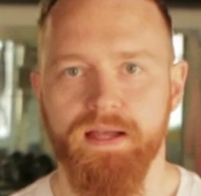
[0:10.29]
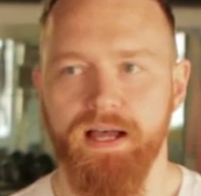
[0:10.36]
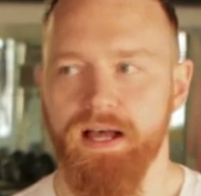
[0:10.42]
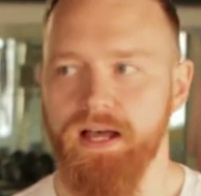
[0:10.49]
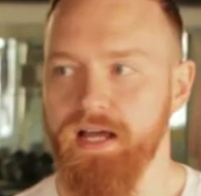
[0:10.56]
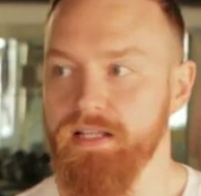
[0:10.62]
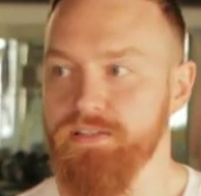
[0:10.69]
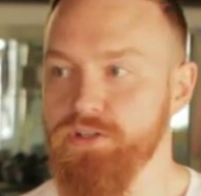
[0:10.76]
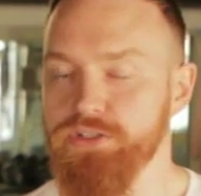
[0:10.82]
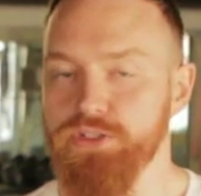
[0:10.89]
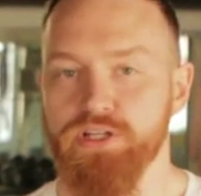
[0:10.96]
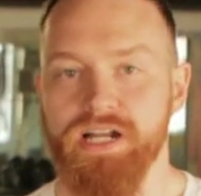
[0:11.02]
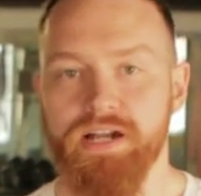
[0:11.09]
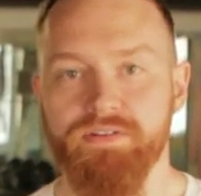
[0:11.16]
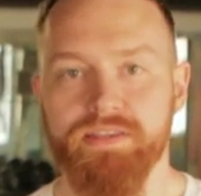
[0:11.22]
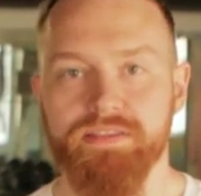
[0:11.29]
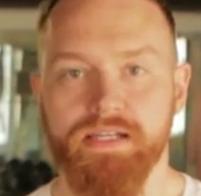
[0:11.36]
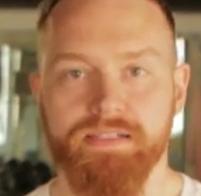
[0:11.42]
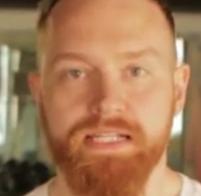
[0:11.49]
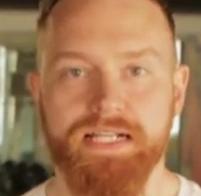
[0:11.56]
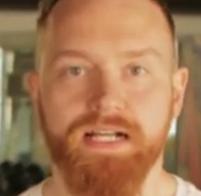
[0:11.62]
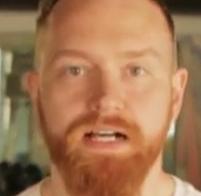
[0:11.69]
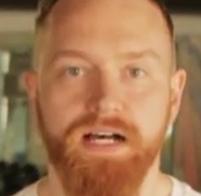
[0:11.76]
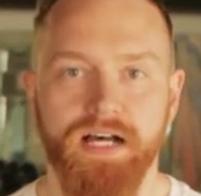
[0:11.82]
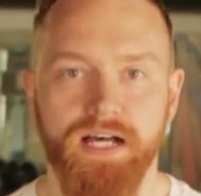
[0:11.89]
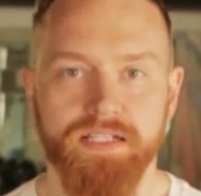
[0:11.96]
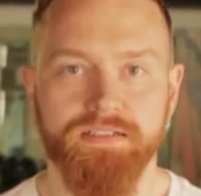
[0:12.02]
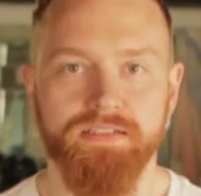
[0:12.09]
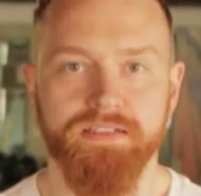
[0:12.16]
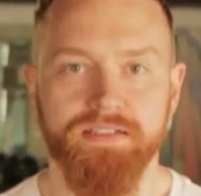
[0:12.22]
and they're doing everything they
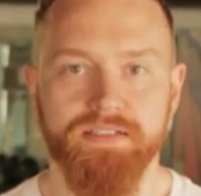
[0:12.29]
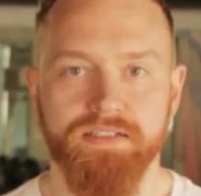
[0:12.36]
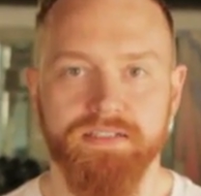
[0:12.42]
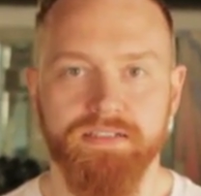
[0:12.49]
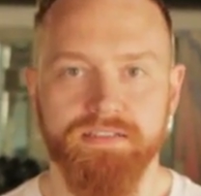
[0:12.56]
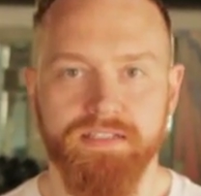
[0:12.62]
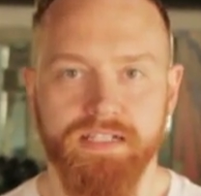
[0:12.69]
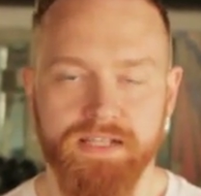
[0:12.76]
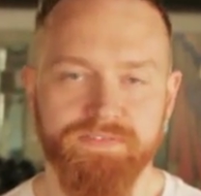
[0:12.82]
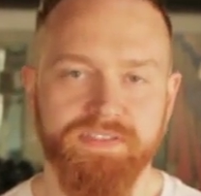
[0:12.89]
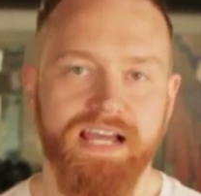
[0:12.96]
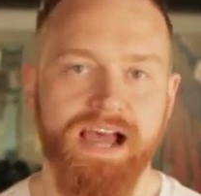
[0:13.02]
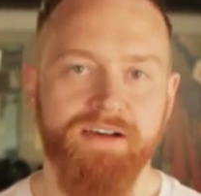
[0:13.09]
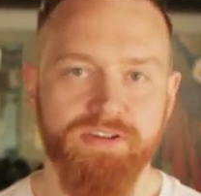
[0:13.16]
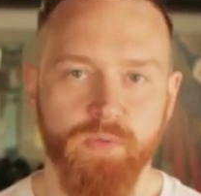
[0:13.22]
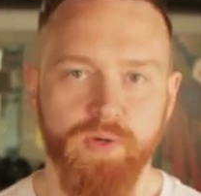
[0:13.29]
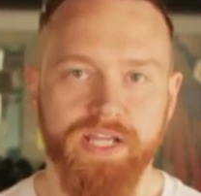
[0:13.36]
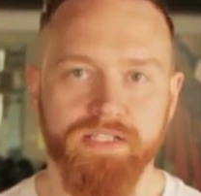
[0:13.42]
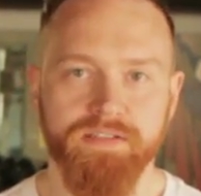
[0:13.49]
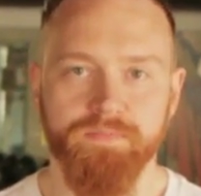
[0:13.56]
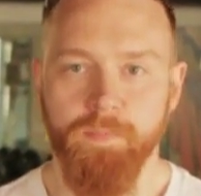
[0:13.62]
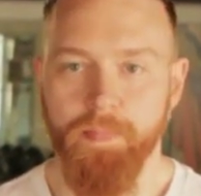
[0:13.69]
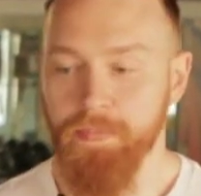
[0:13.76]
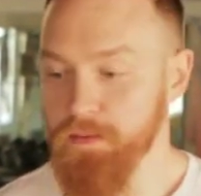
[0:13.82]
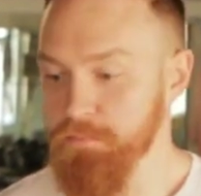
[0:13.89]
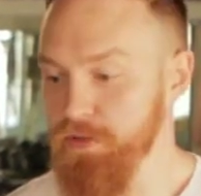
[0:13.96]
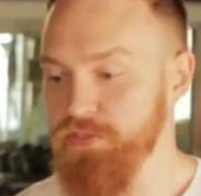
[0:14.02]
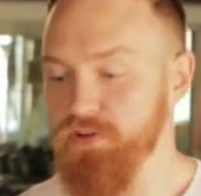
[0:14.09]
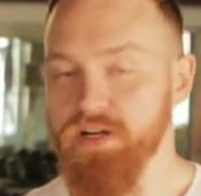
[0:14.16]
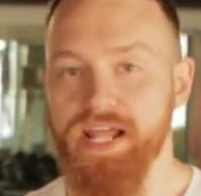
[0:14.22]
can to lift a heavy weight,
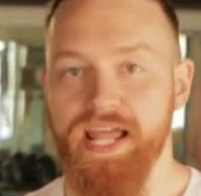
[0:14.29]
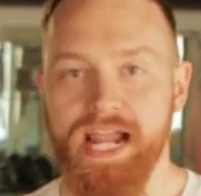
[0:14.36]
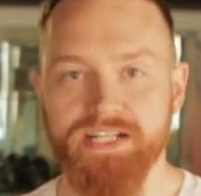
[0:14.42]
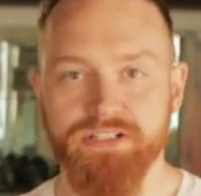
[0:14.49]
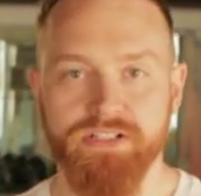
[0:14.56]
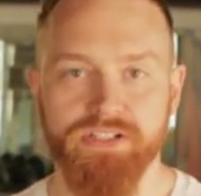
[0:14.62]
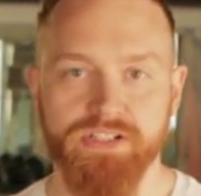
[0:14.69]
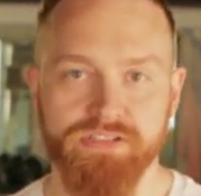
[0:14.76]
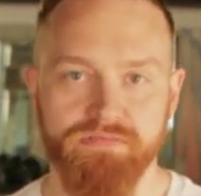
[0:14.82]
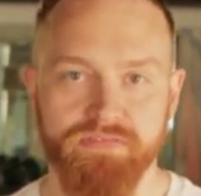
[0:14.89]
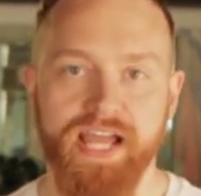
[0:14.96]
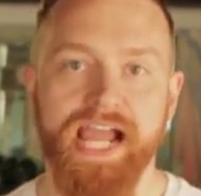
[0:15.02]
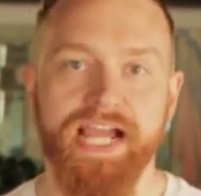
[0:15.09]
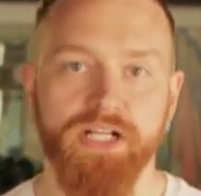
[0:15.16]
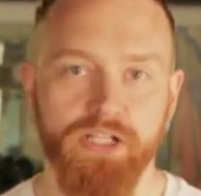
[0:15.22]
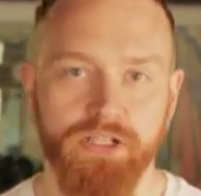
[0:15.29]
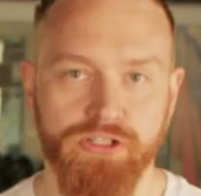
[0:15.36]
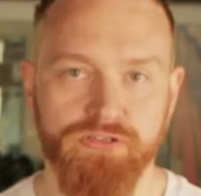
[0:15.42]
but their legs are just hanging out to